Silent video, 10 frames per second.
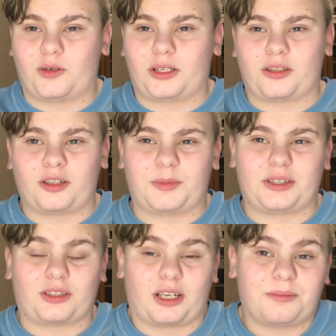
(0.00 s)
It could have been
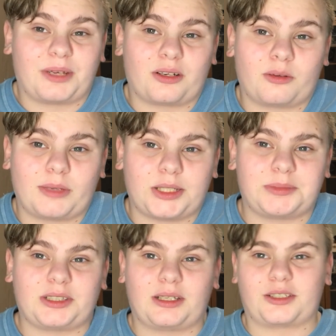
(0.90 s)
done better,
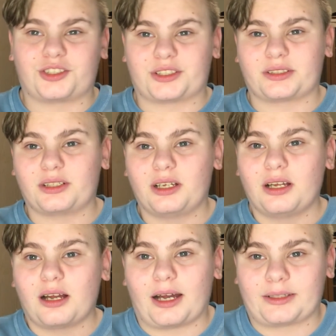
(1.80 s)
maybe. I
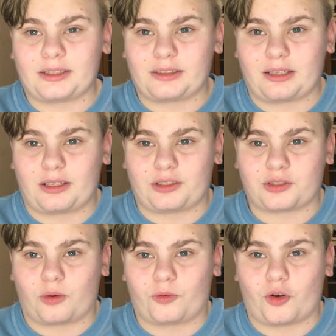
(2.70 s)
think that it's
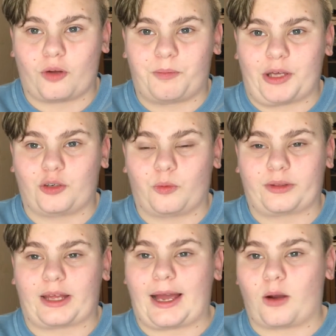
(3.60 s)
overall better
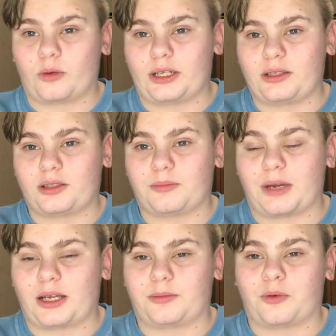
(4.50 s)
without it, in
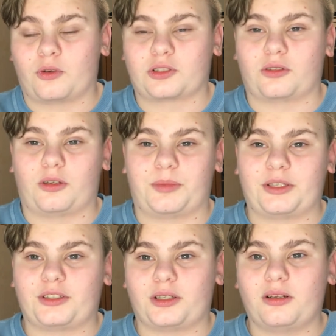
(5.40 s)
my personal
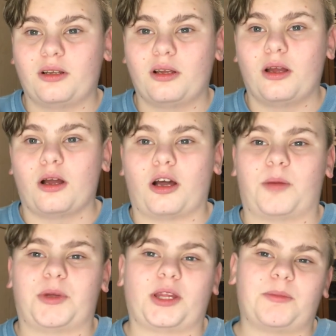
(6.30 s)
opinion.
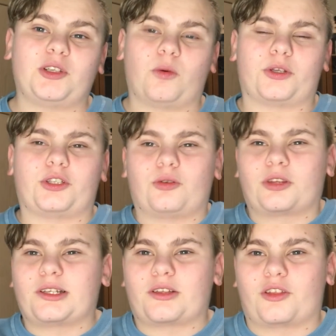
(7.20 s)
But let me know what you
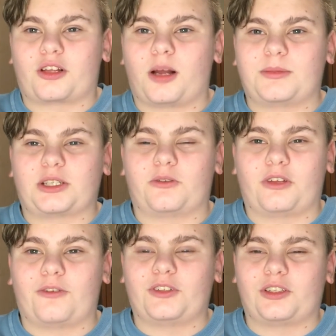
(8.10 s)
think in the comments. I would
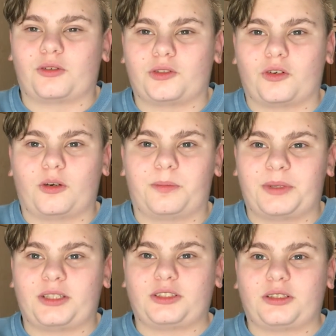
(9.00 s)
love to hear your
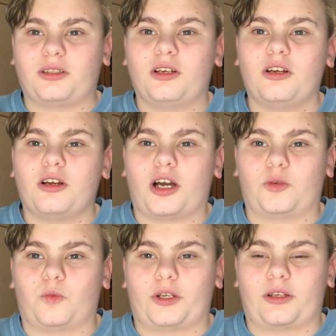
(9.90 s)
opinion
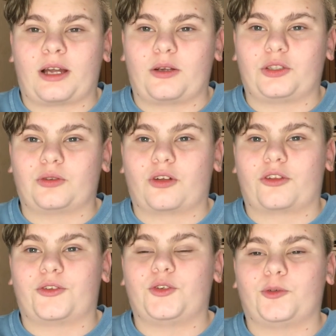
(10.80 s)
on how you thought
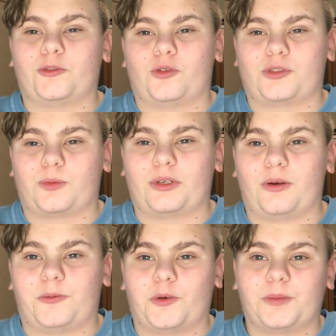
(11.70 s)
the new rules went over.